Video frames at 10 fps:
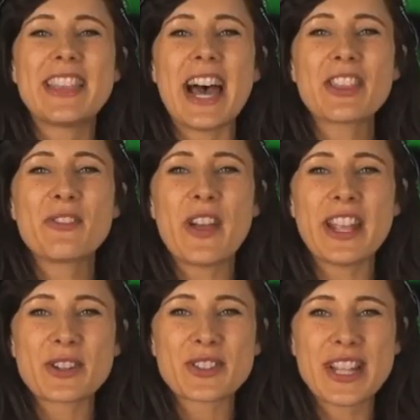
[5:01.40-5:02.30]
Darth
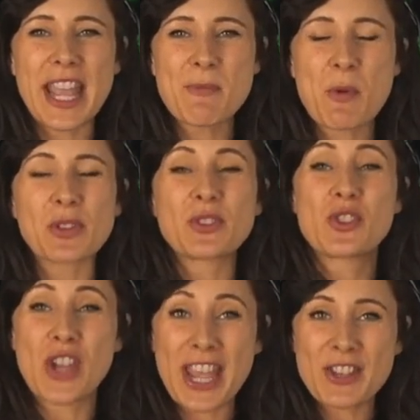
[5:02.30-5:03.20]
Vader's name
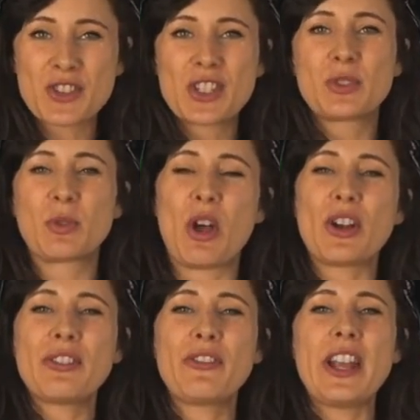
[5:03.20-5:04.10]
was changed to
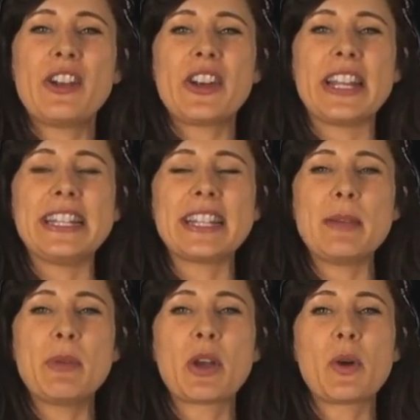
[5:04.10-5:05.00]
Lord Fenner in
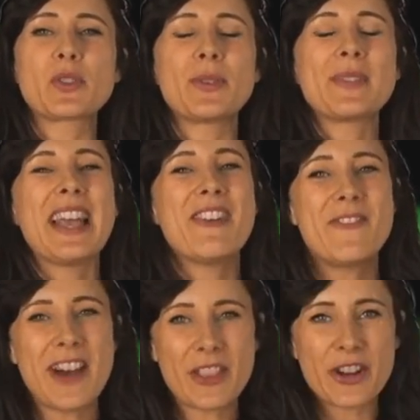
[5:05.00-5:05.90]
Italy because
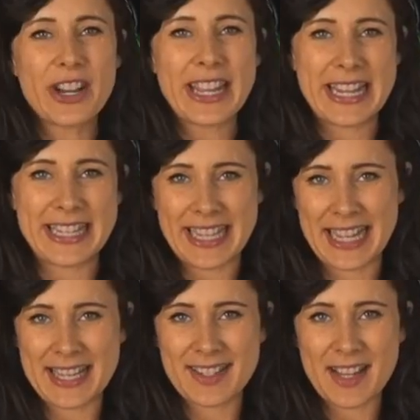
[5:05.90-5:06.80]
Father in
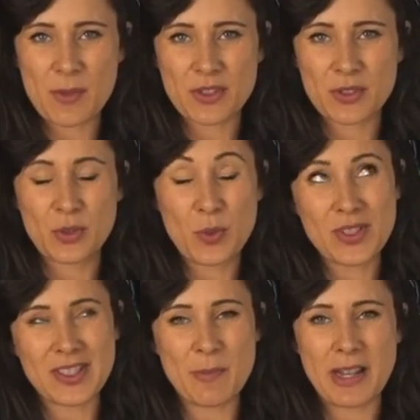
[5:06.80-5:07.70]
Italian sounds too
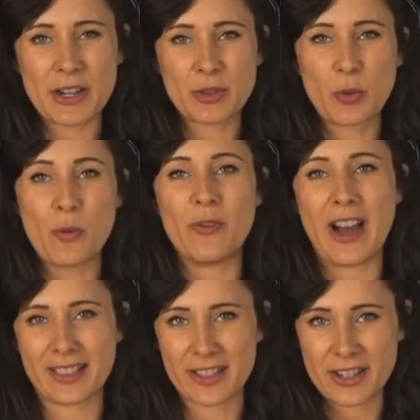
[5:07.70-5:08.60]
similar to
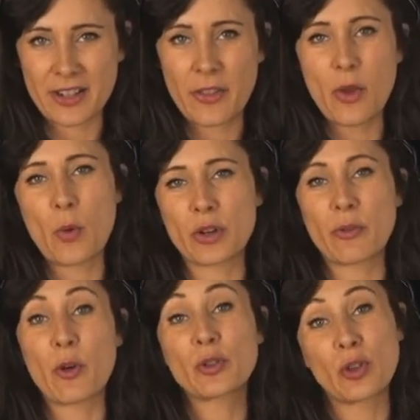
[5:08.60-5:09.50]
water, the word
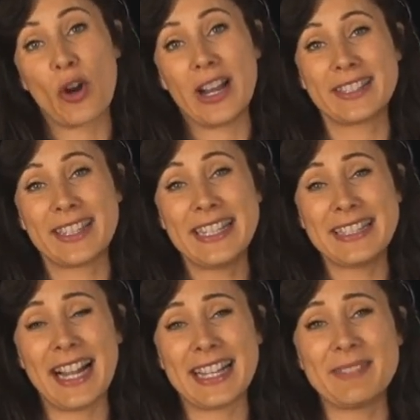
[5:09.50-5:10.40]
for toilet in
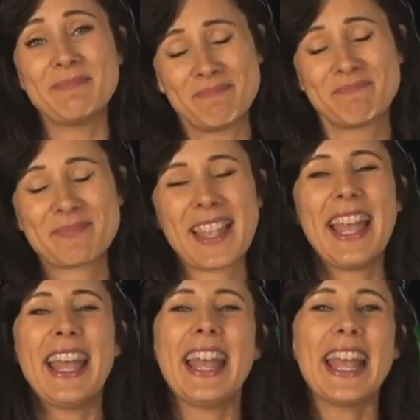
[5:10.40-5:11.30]
Italian.
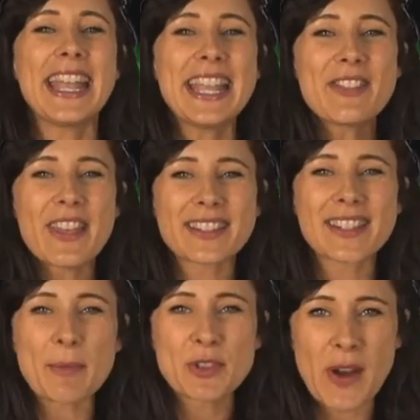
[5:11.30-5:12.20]
Hit that
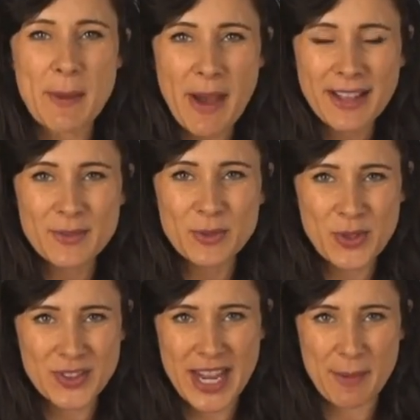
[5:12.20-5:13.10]
subscribe button to
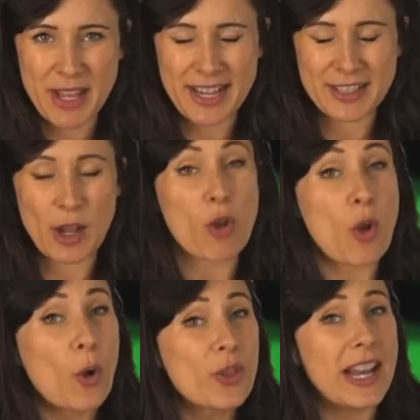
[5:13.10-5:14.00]
stay updated on
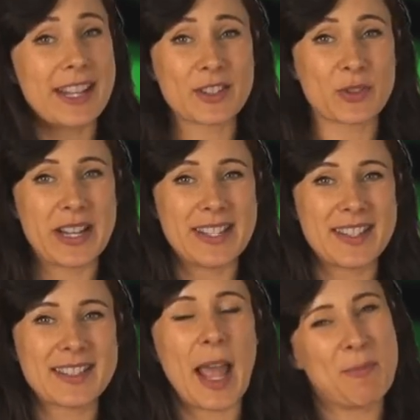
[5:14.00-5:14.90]
all the latest
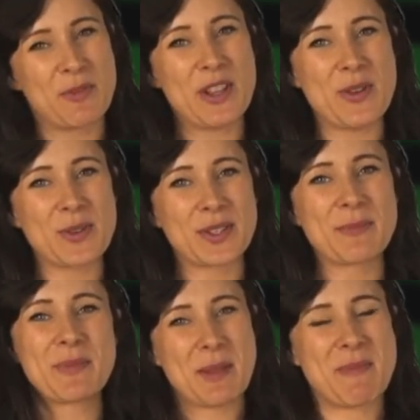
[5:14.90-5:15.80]
releases and movie news.
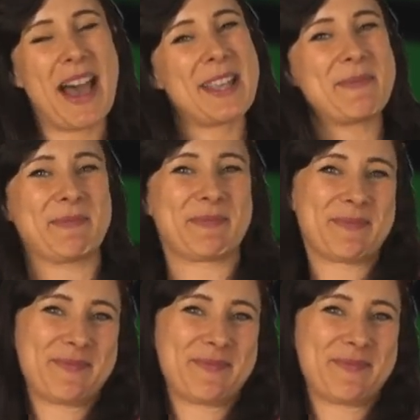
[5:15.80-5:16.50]
Bye!